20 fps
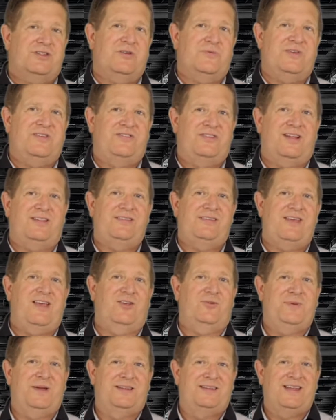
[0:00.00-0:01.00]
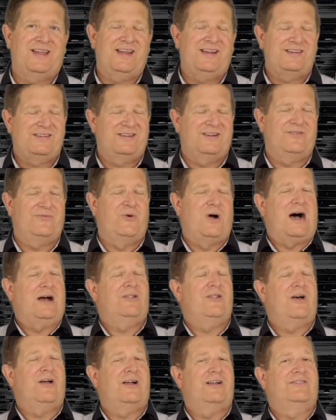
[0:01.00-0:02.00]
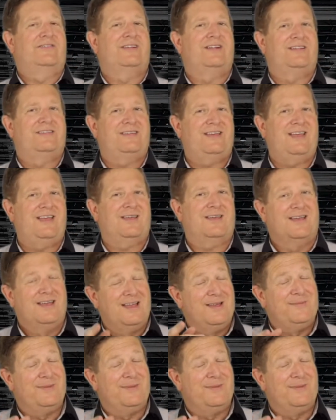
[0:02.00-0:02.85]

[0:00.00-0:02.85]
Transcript: we set the expectation of how long it's going to take,